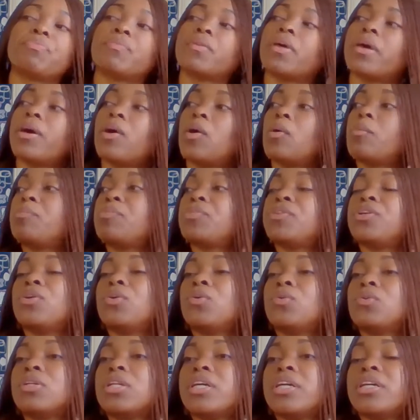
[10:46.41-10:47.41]
Help the
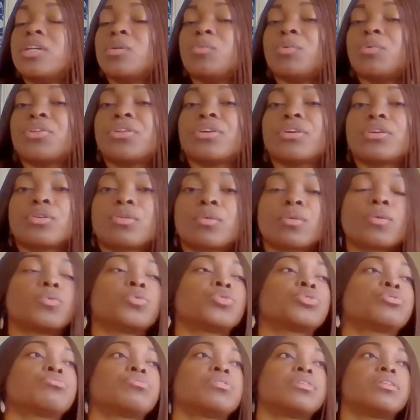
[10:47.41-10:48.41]
old lady with her
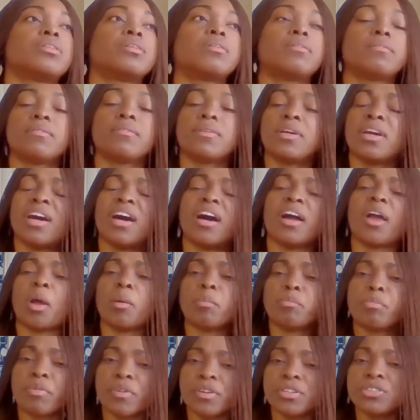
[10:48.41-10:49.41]
grocery. I
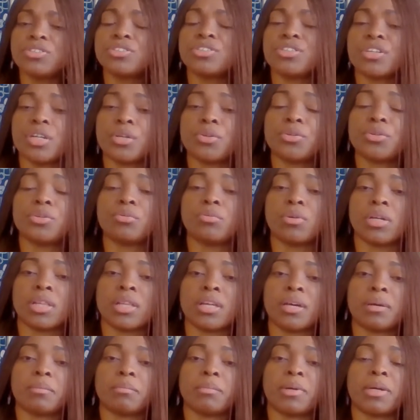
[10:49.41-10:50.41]
appreciate you doing
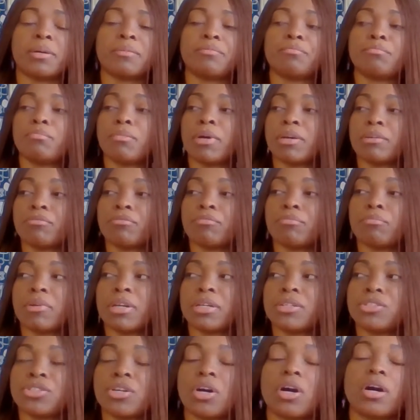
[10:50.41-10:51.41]
that,
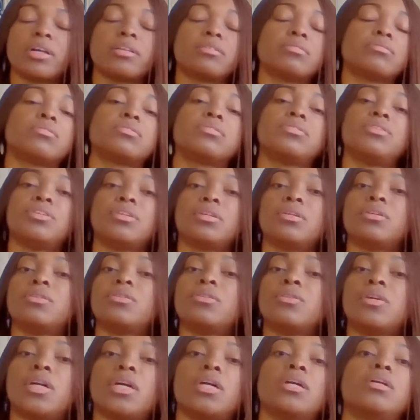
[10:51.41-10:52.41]
my child.
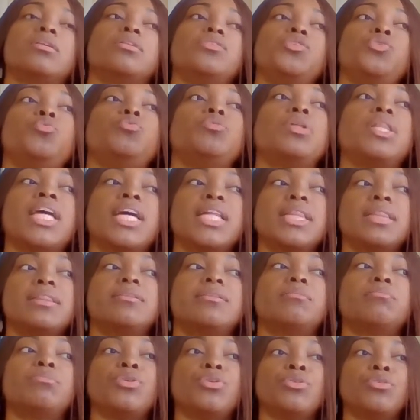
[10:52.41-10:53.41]
You let
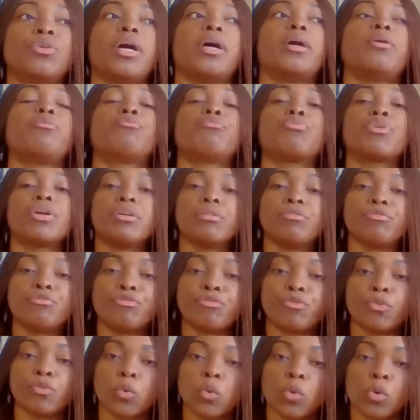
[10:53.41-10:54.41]
them
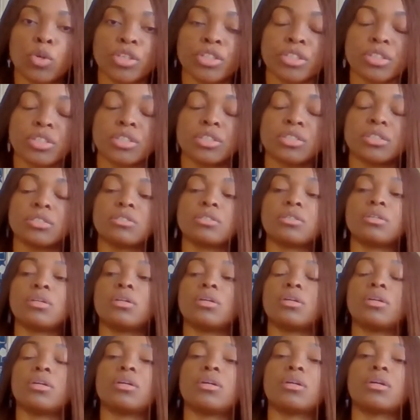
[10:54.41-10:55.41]
reinforce,
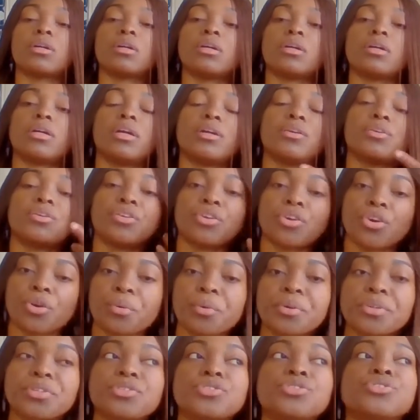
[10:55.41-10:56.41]

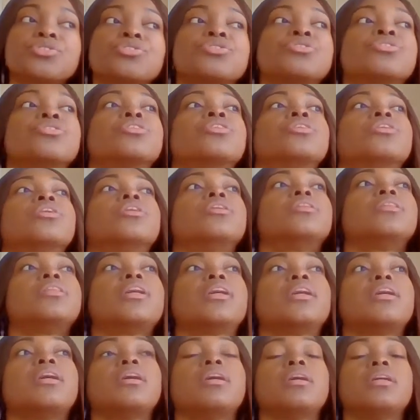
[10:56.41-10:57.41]
encourage
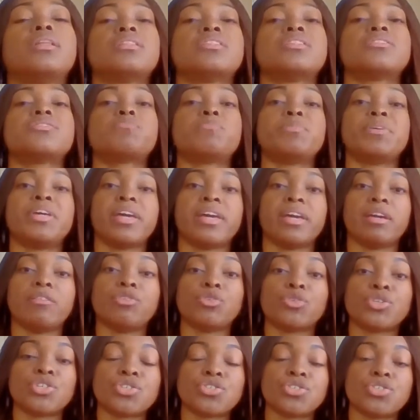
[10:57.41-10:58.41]
that this
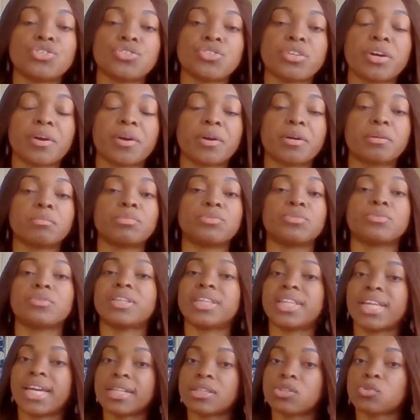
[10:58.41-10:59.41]
behavior is desirable.
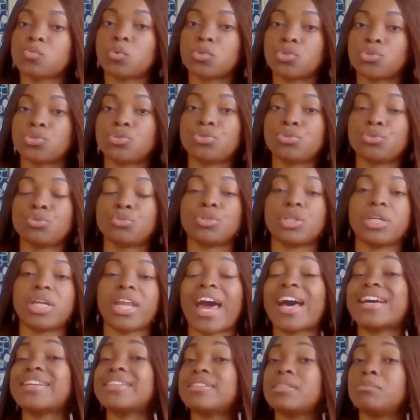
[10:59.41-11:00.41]
That's what it
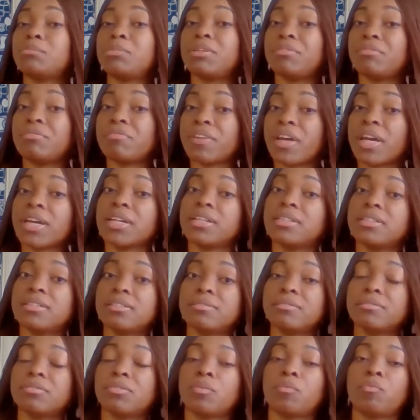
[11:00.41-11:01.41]
has to be
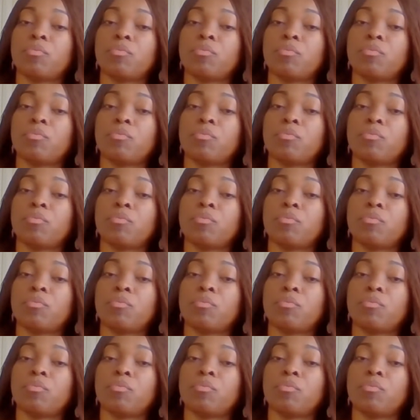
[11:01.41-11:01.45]
effective.